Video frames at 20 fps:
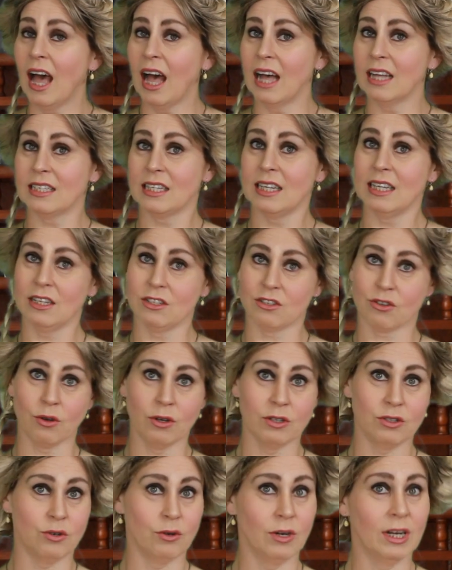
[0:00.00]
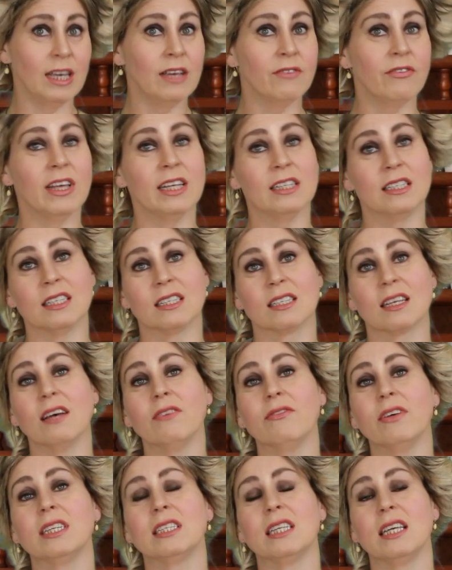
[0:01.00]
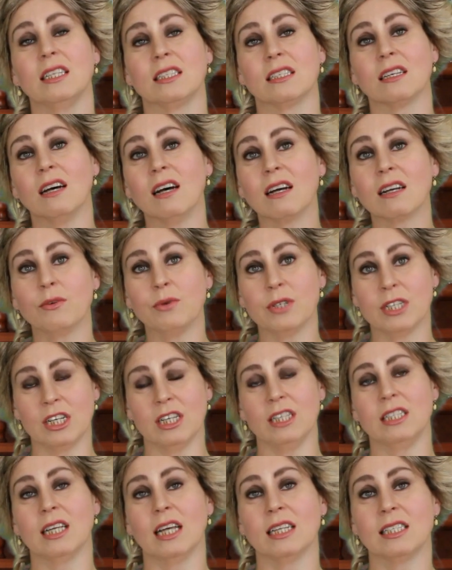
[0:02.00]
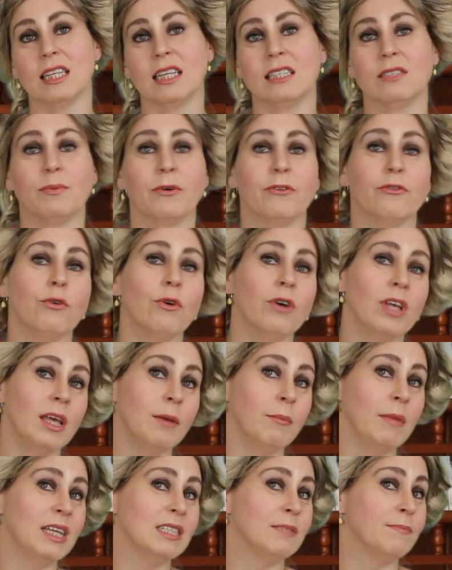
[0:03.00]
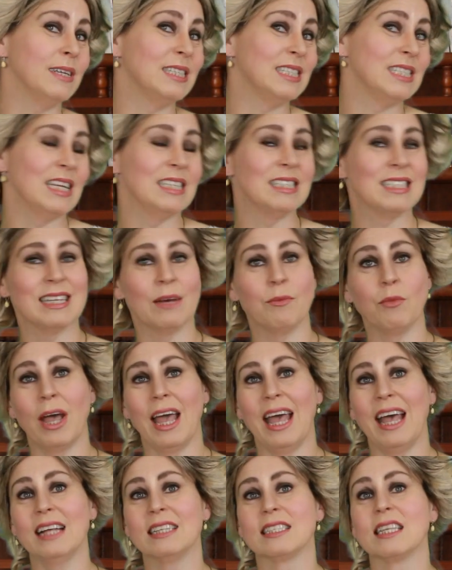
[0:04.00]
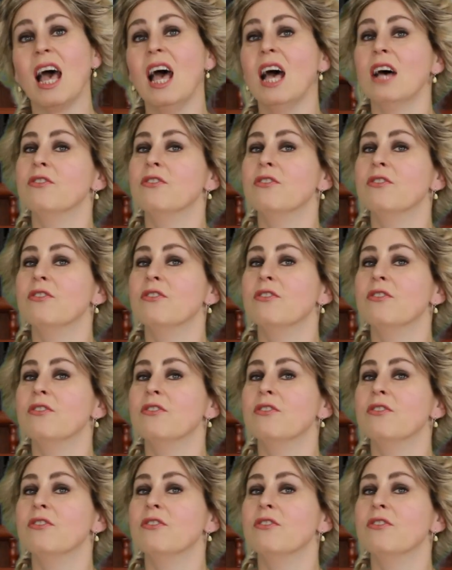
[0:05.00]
as he is going to leave, he discovers his trunk, which he has sent before him, is being sent somewhere else.